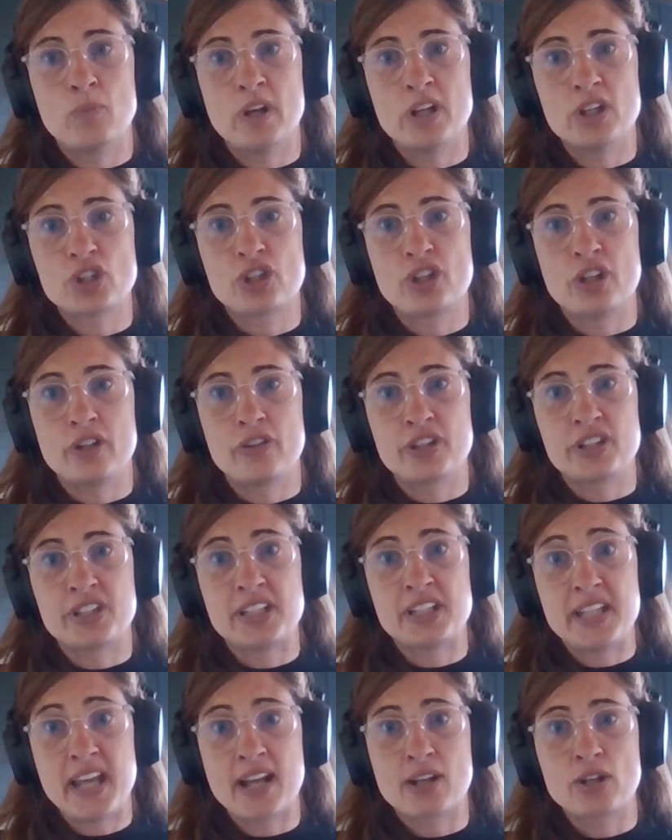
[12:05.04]
which the
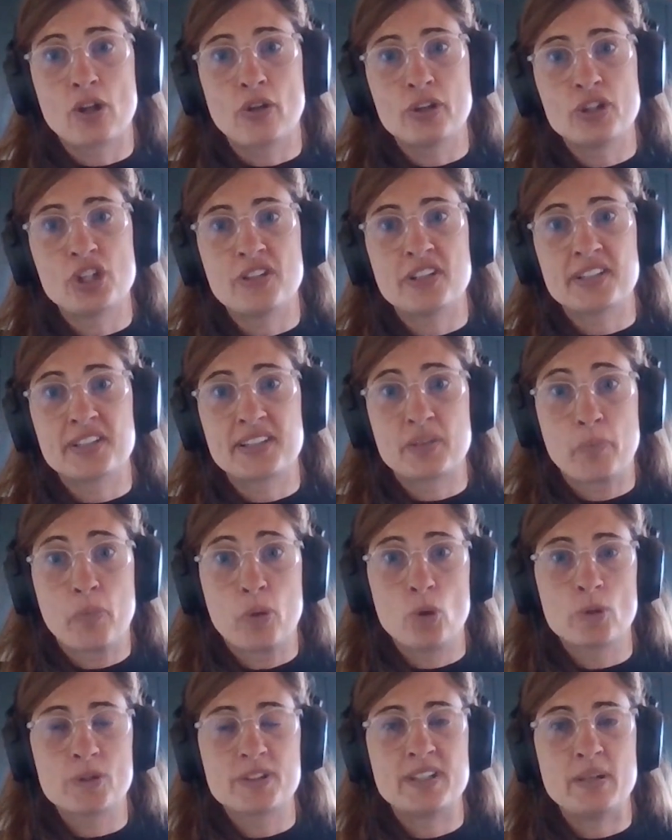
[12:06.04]
technology that
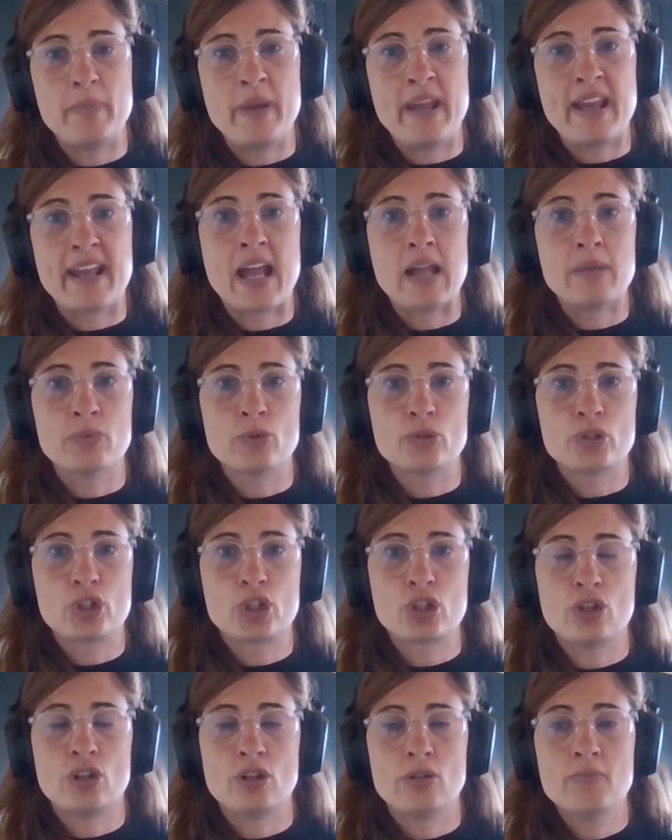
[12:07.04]
supports it being able
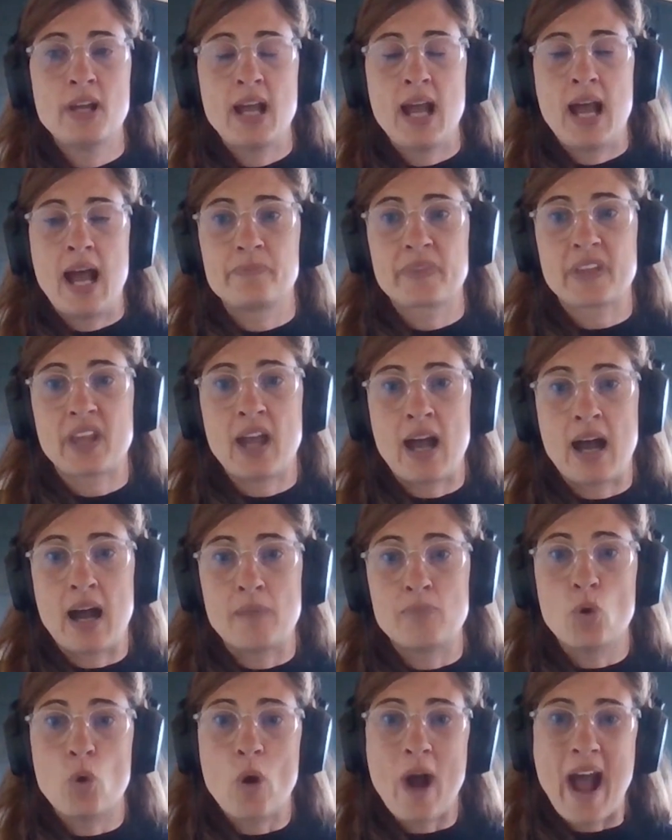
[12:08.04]
to
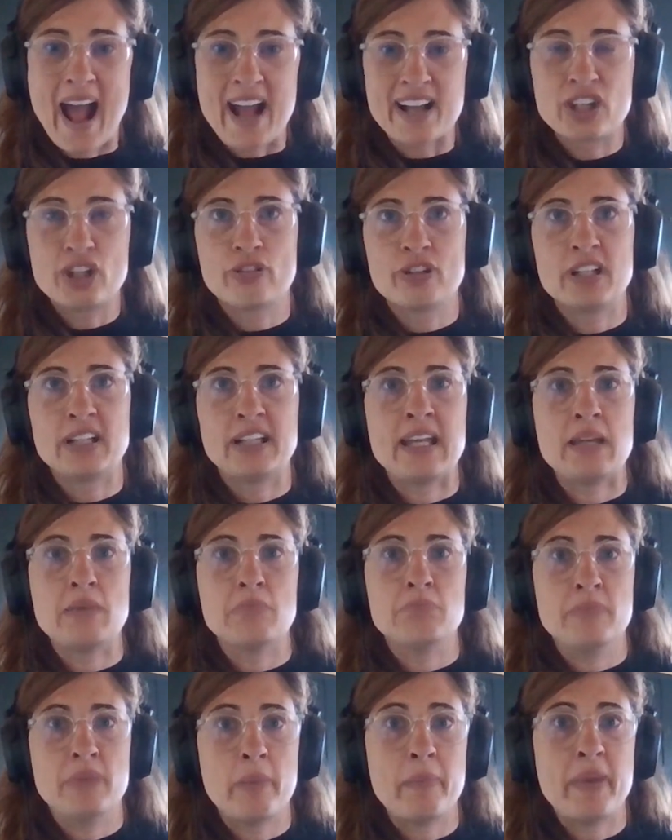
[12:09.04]
more accurately
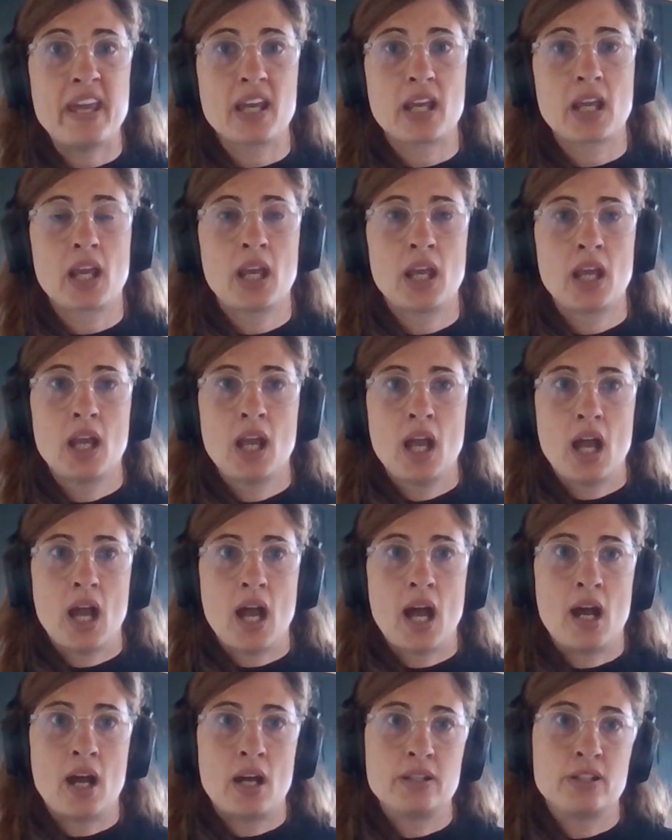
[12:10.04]
mimic,
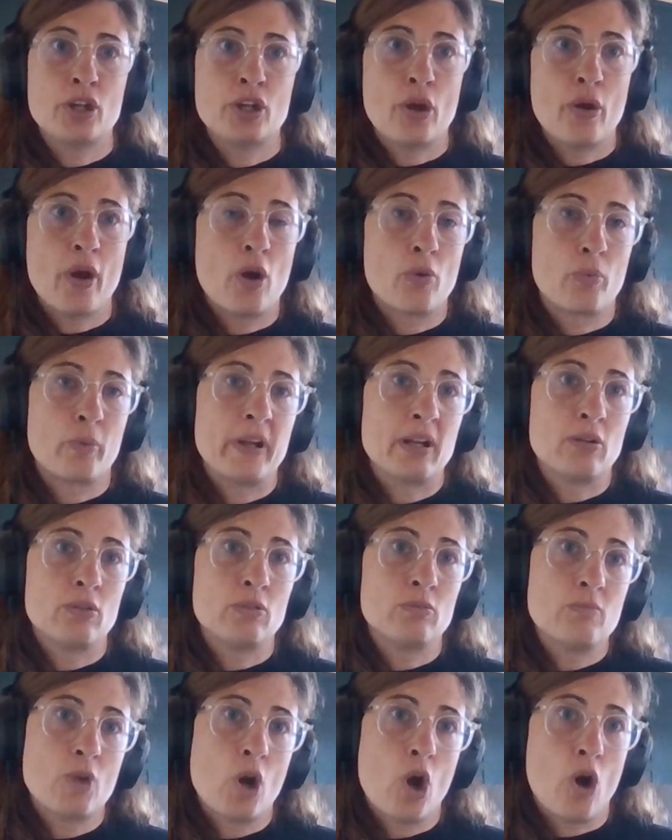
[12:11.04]
a
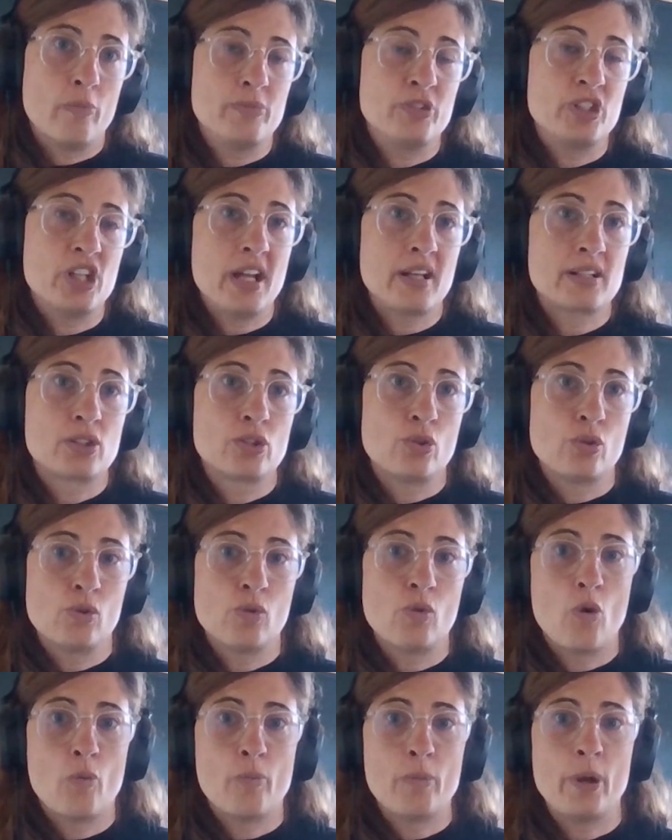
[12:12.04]
real object
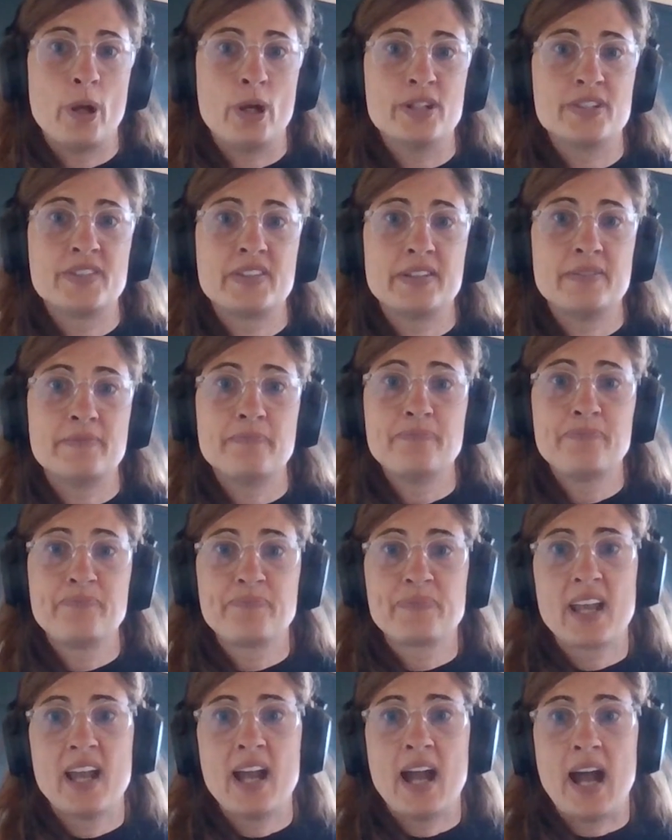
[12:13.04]
or person
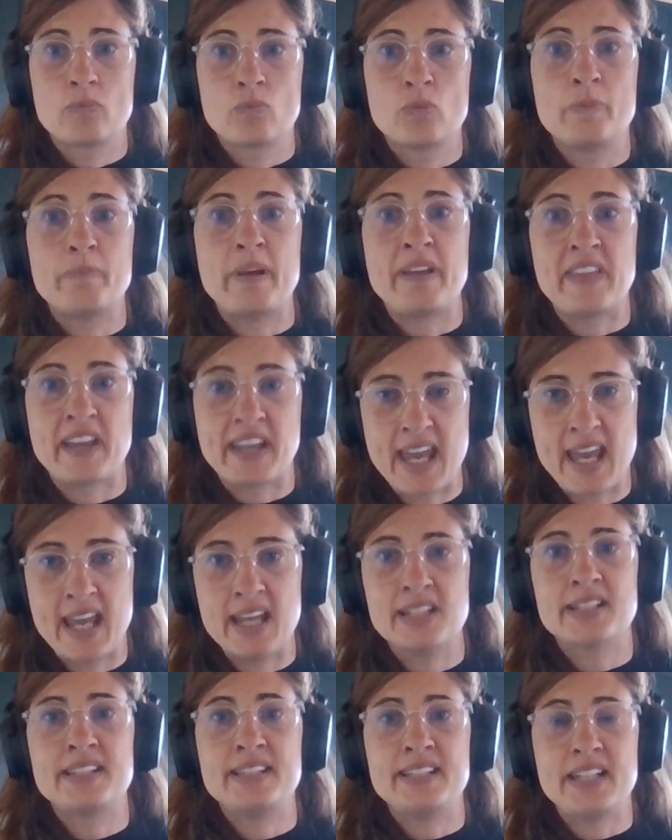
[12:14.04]
would be the key
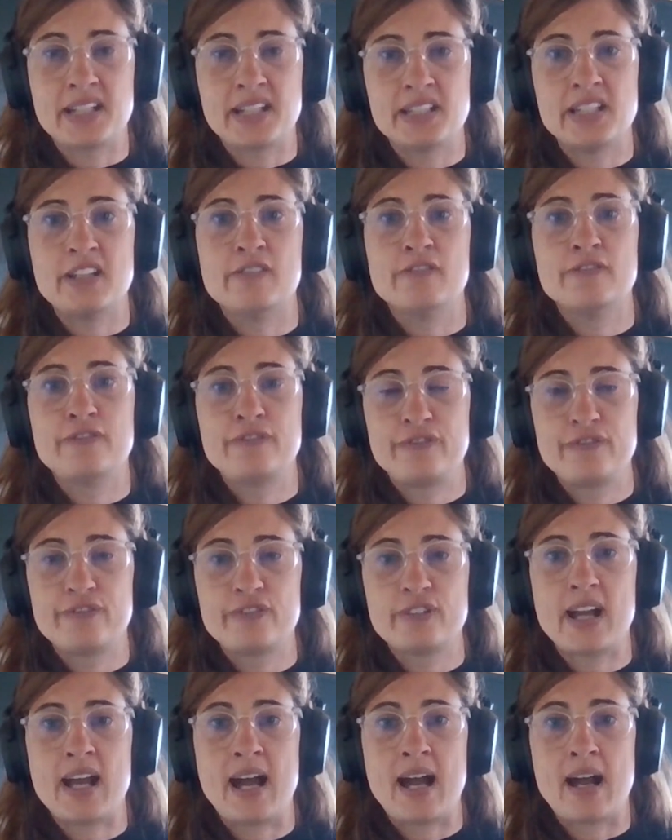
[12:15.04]
distinctive
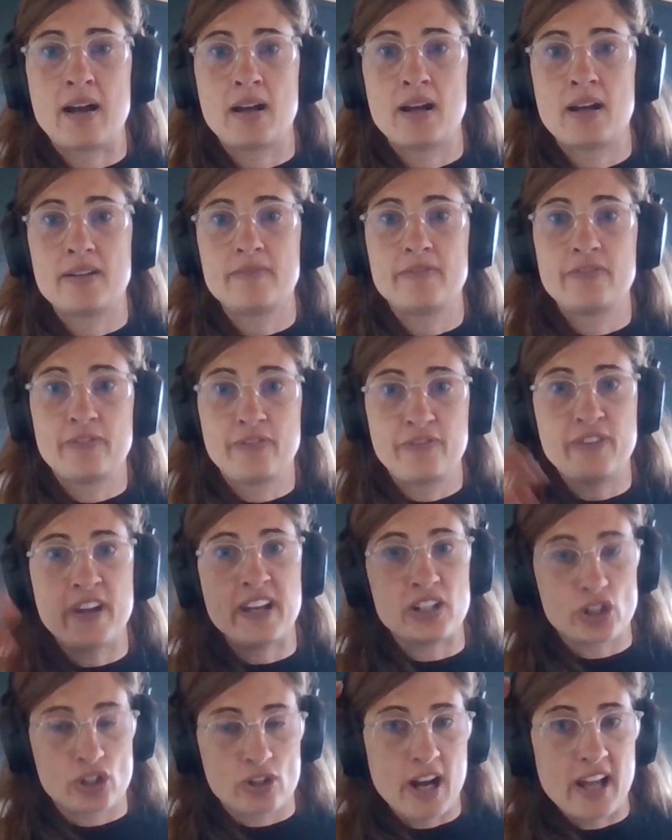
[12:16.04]

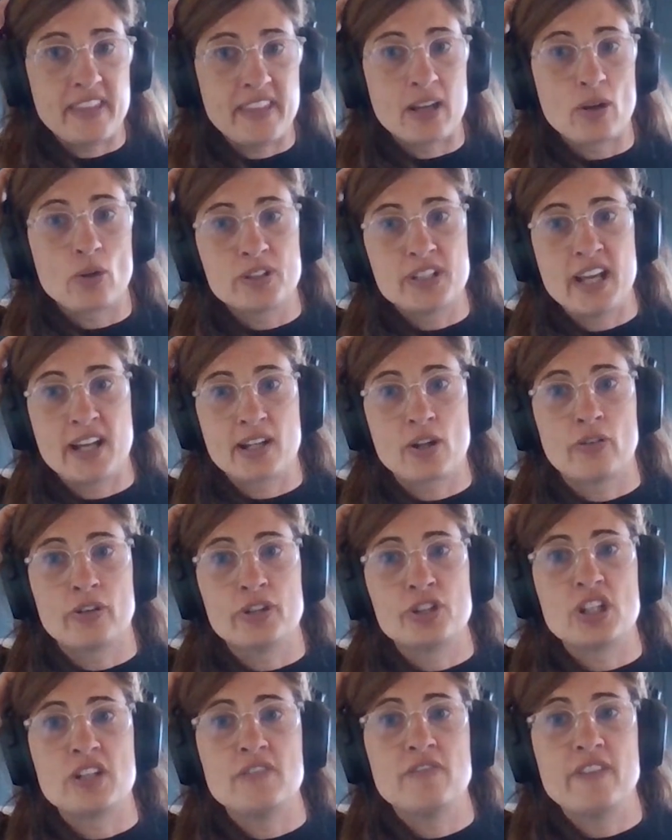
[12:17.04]
feature, I think, or
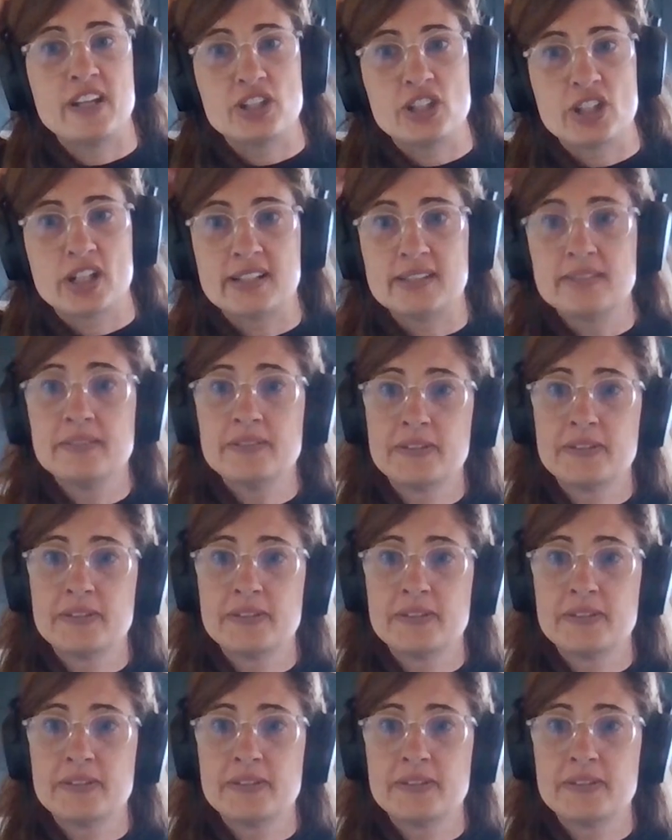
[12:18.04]
technology feature.